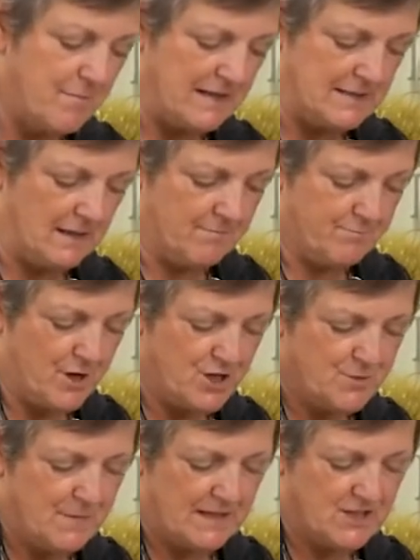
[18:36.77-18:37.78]
mix it.
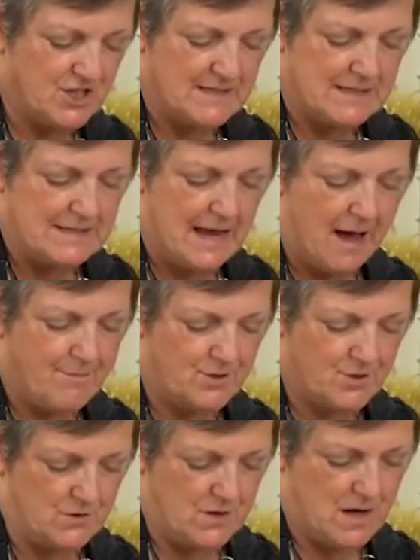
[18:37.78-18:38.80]
Brush mix, just a dab will
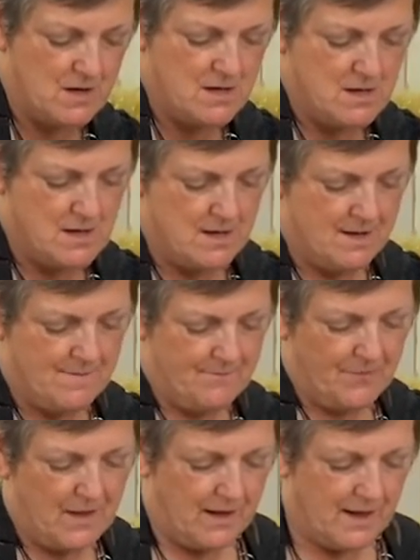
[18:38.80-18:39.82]
do ya.
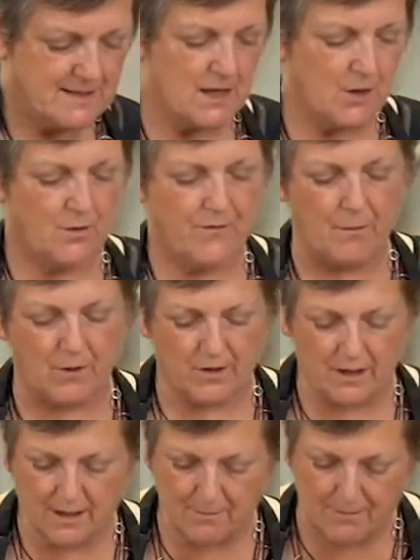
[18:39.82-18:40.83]
And so if I'm
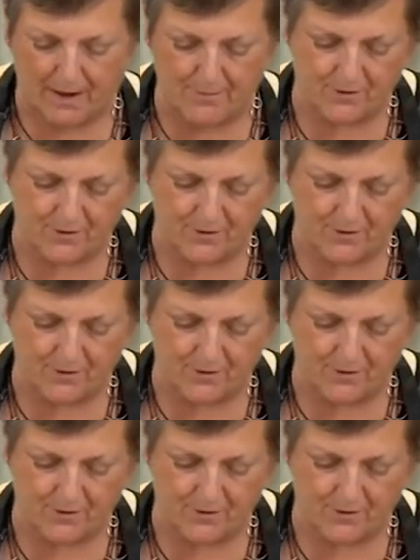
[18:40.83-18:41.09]
looking at my paper